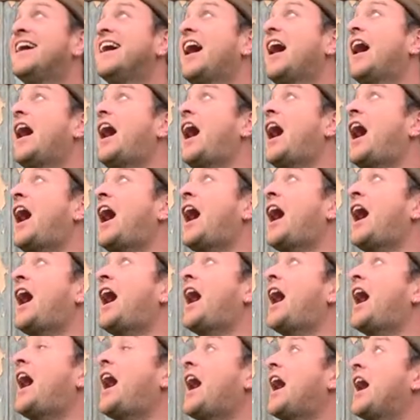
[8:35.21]

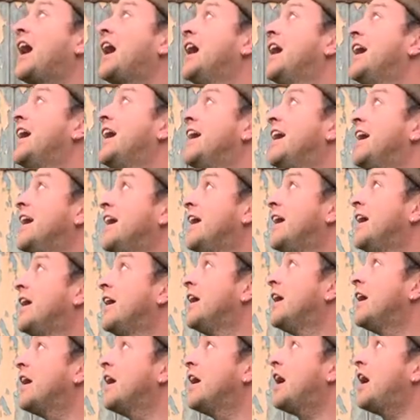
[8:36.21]
Ah!
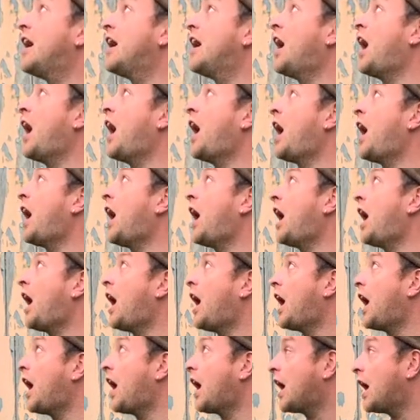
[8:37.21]

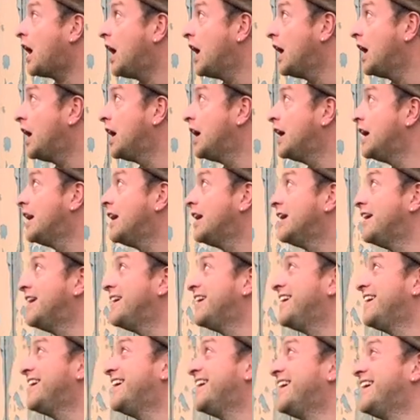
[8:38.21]
Ah!
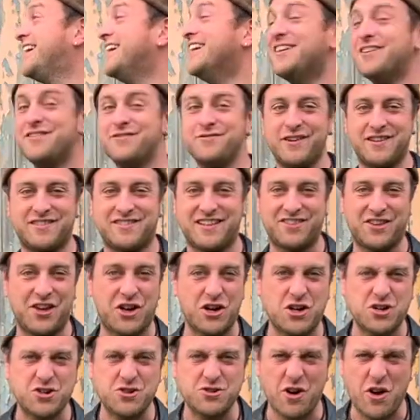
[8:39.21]
Fitting that a
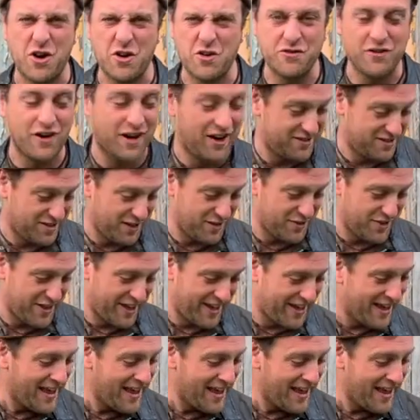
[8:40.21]
crow flies over then.